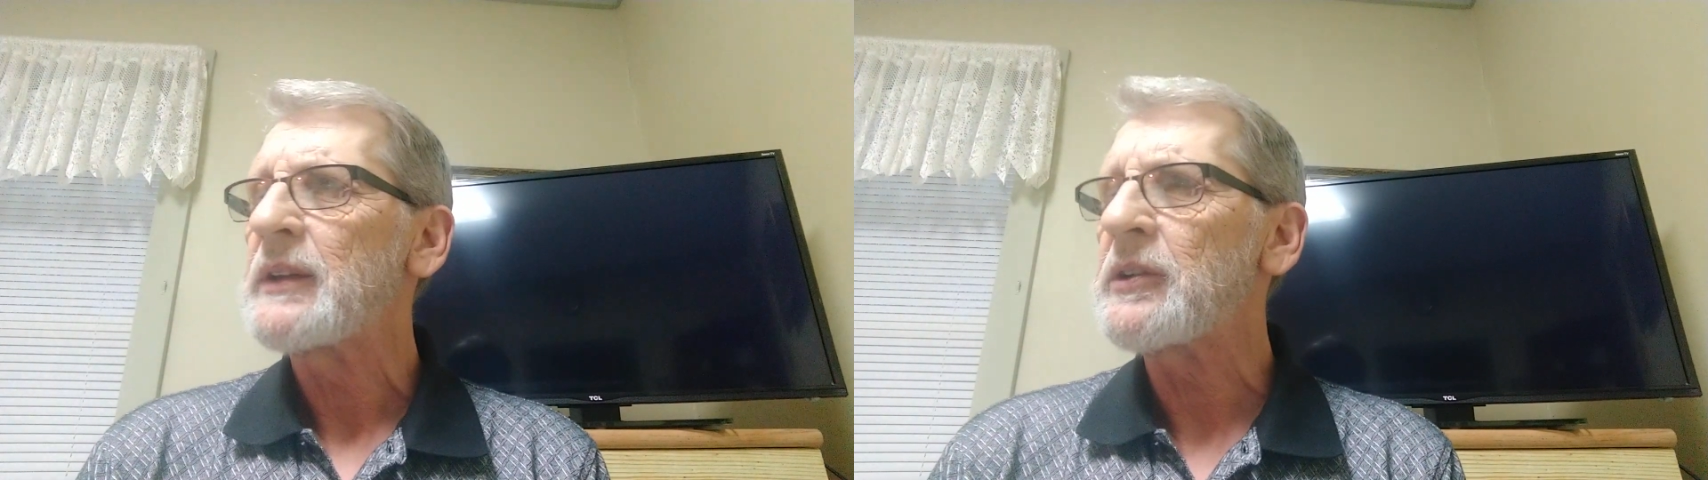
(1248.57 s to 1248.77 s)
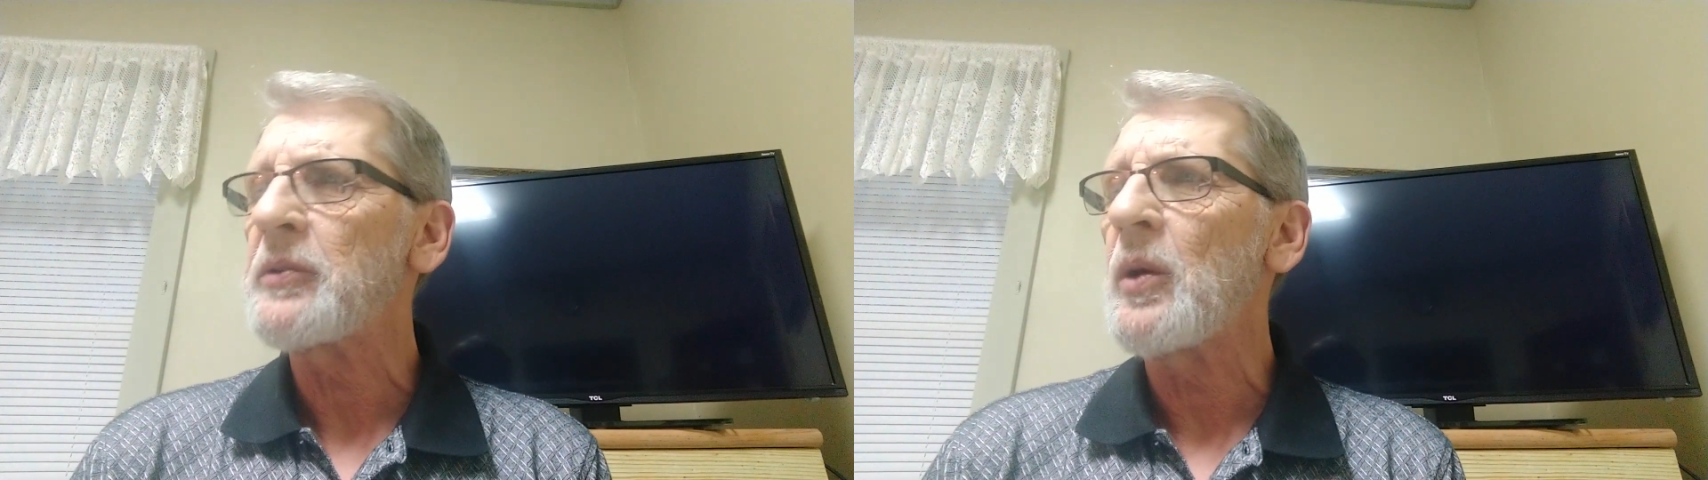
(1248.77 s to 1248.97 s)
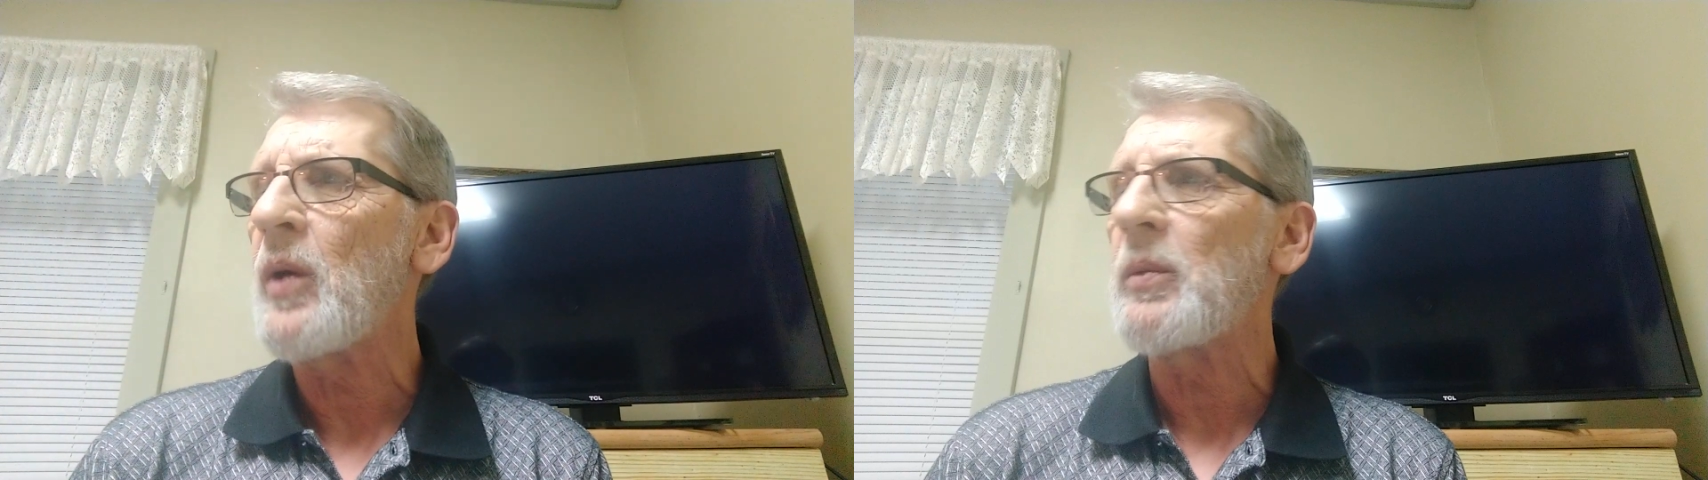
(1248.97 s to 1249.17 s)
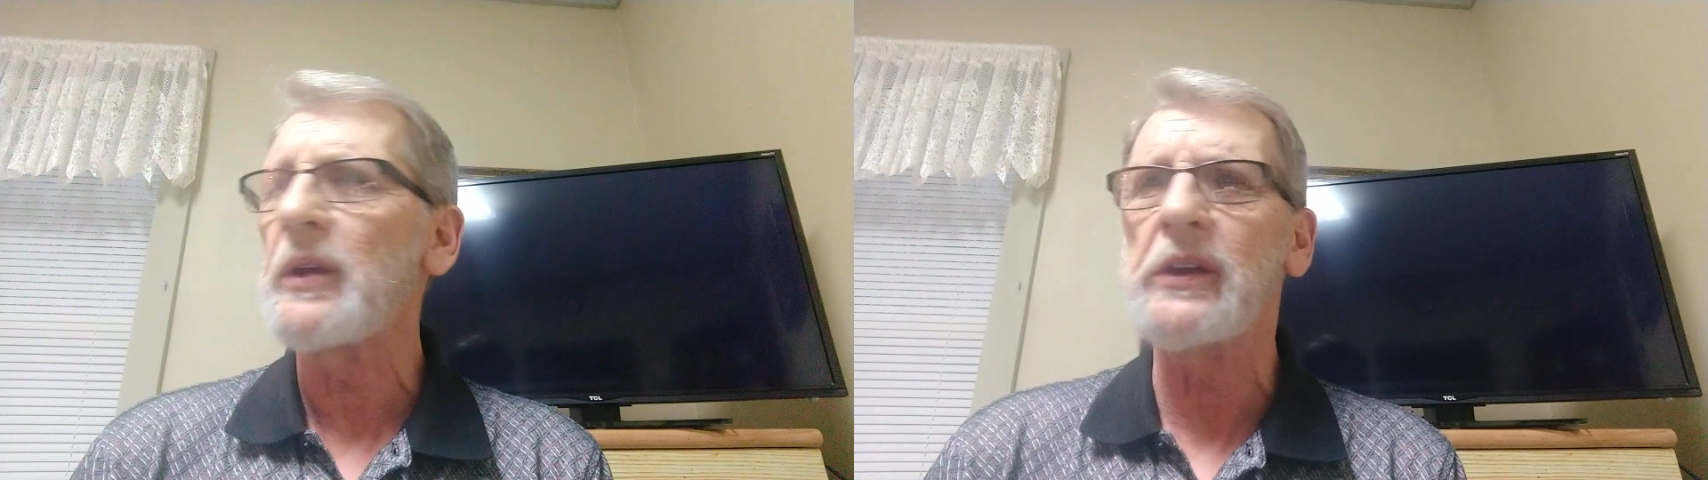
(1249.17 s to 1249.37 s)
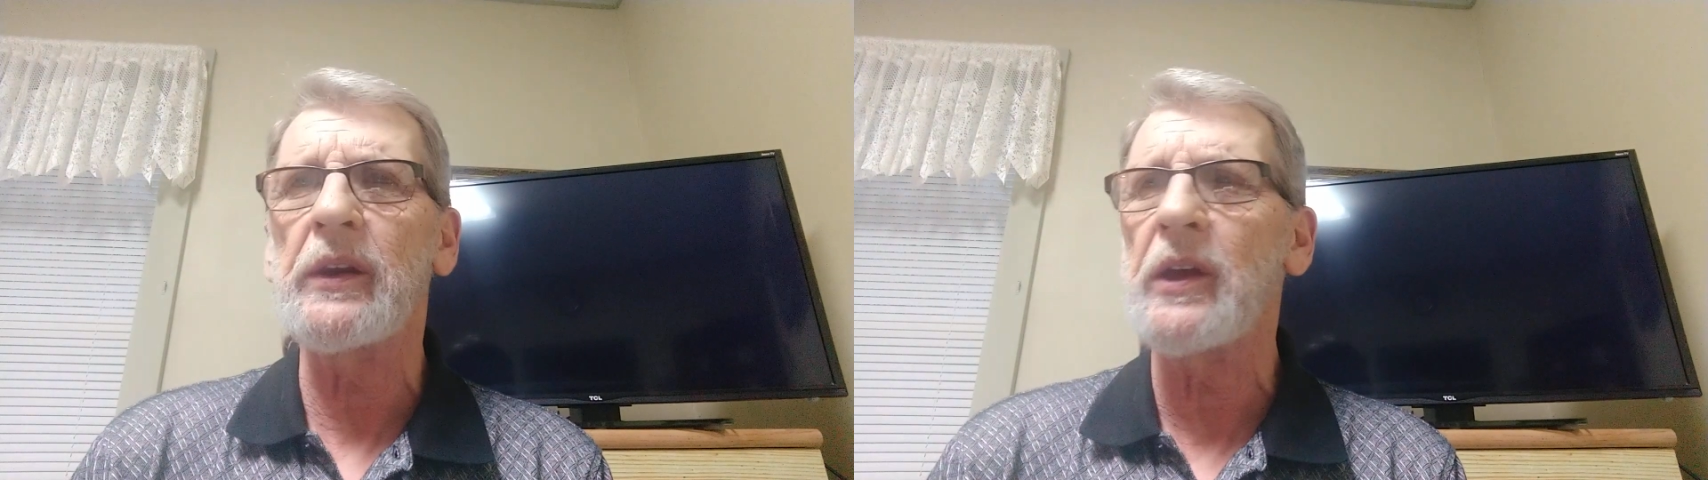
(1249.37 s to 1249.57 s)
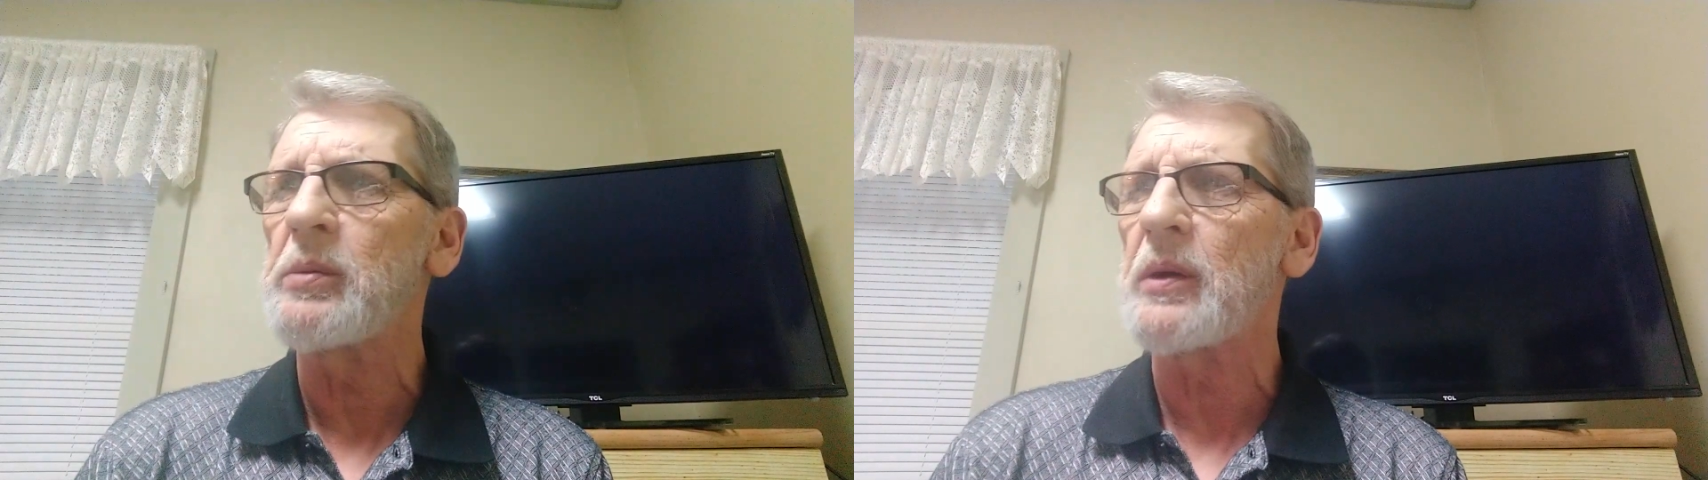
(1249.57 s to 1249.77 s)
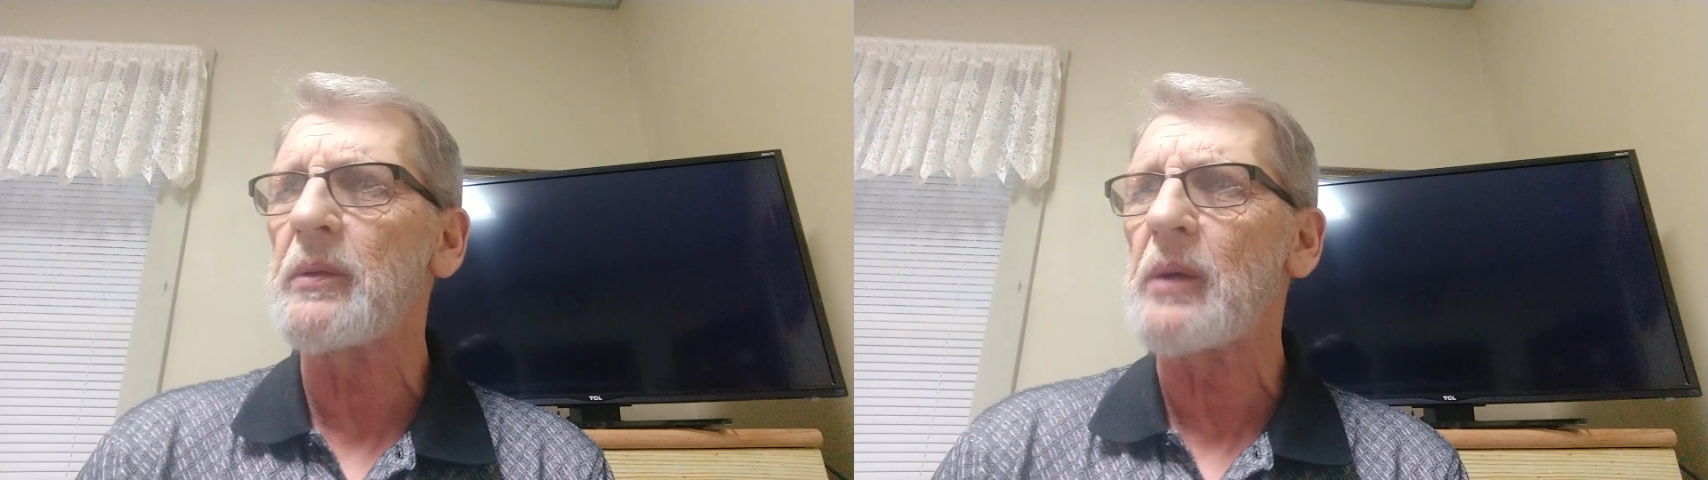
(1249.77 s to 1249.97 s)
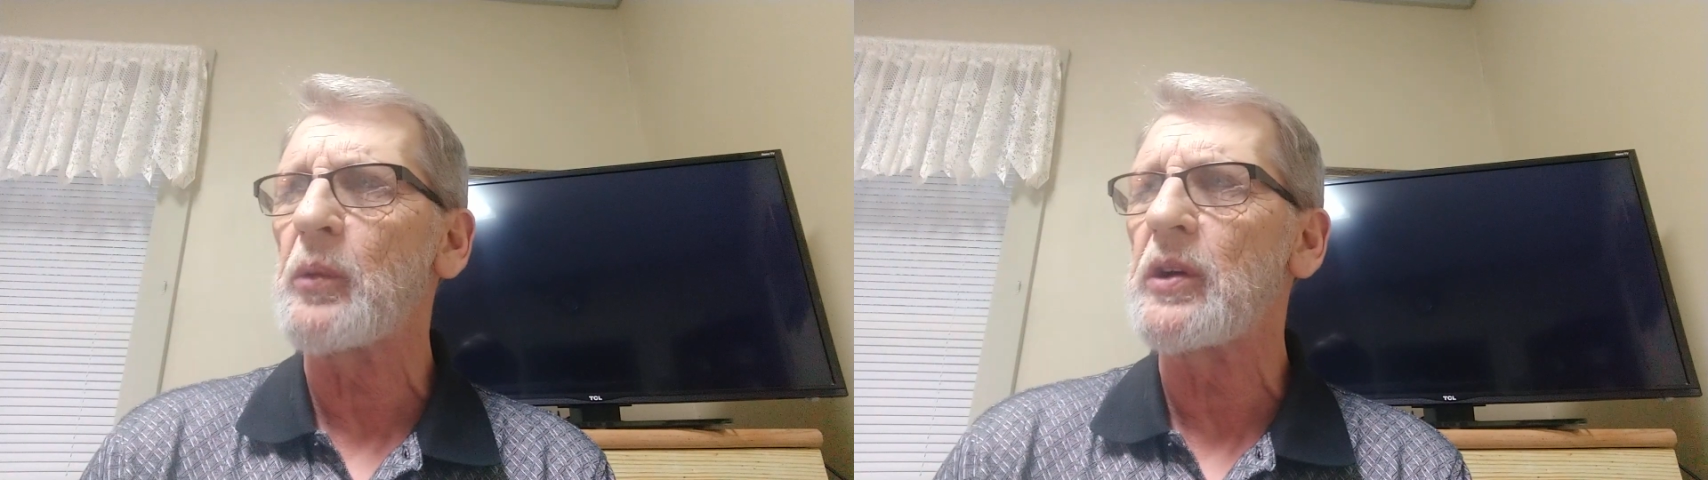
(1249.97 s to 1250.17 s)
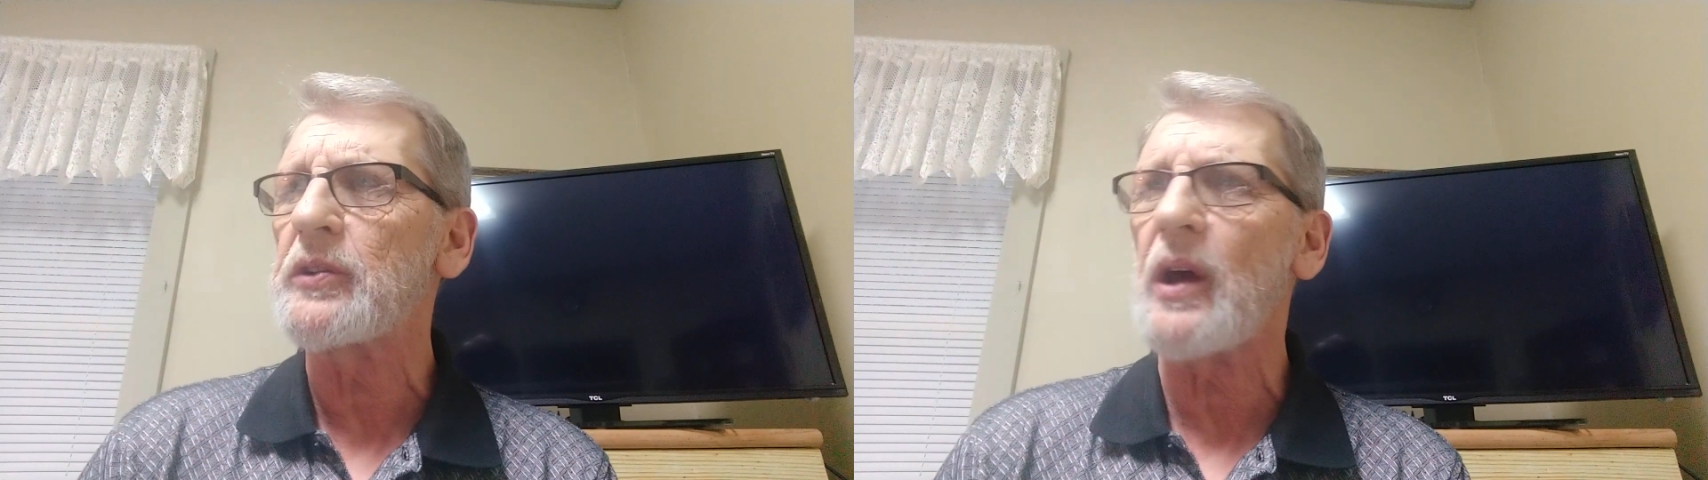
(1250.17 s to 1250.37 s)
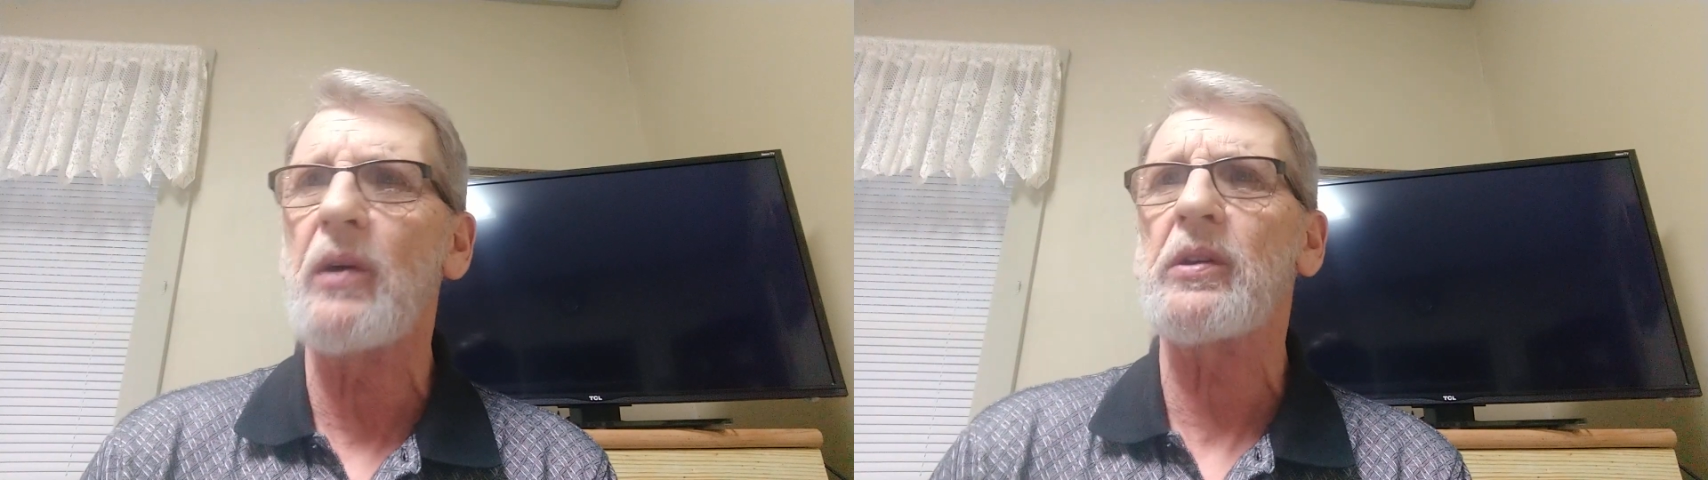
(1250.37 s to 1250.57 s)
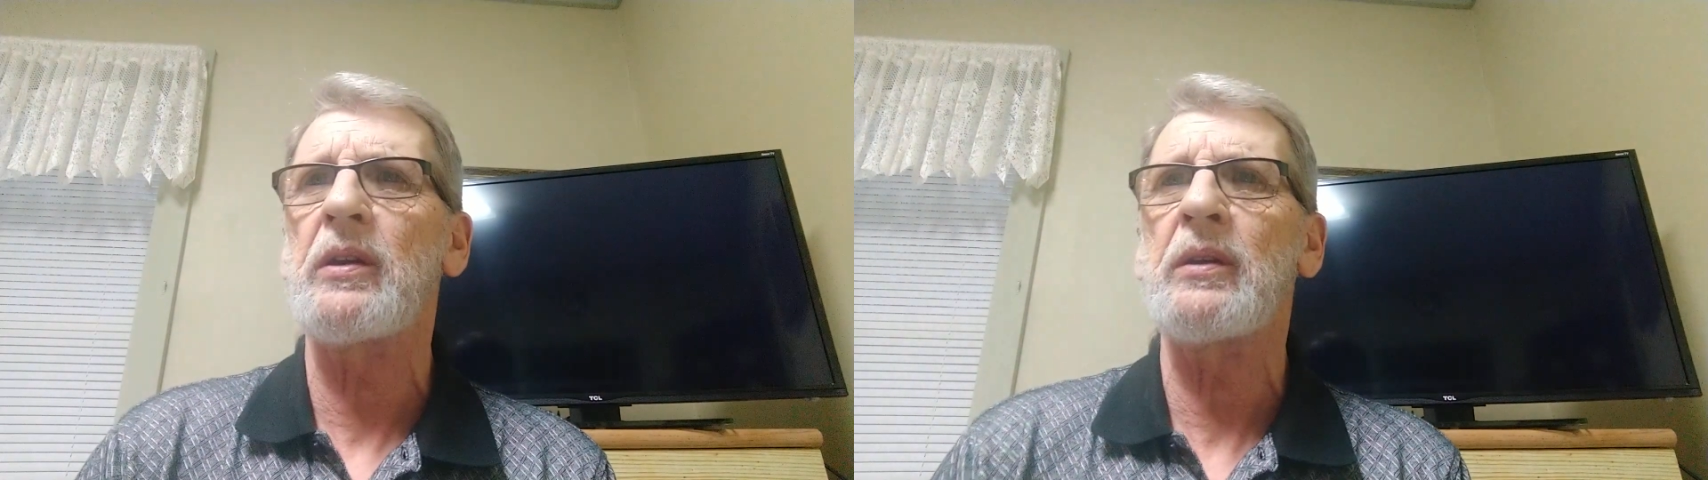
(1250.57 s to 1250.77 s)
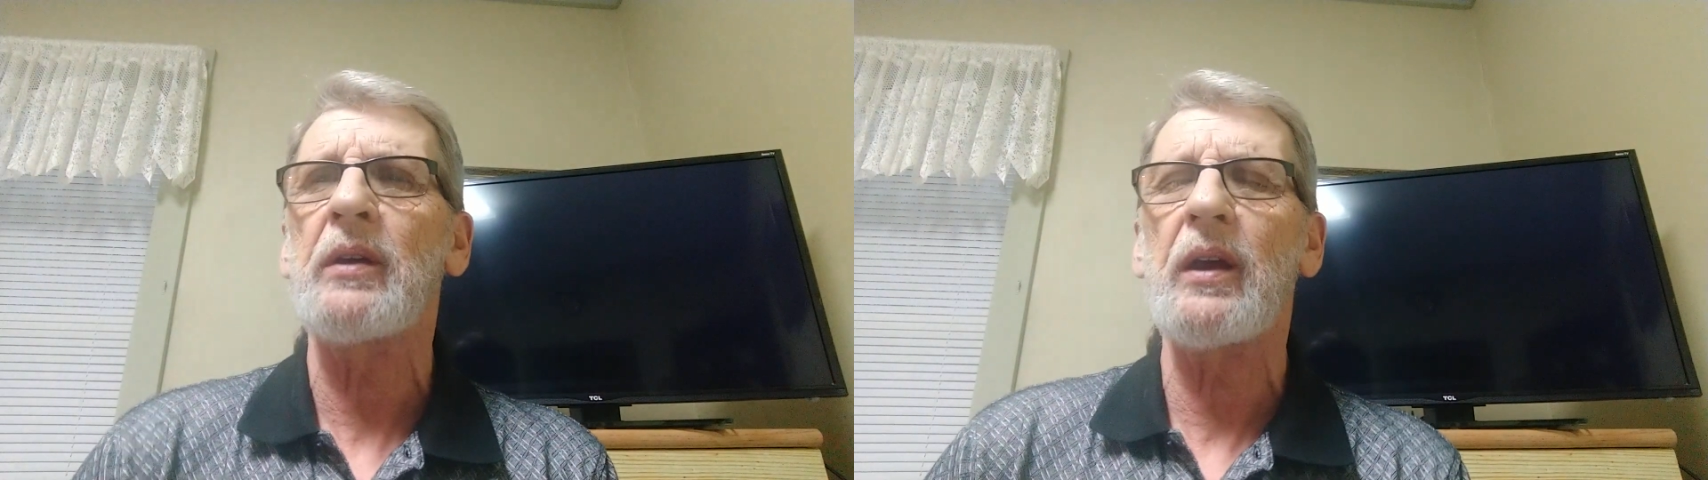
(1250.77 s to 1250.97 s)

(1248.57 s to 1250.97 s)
Don't know what we can do, but we're talking,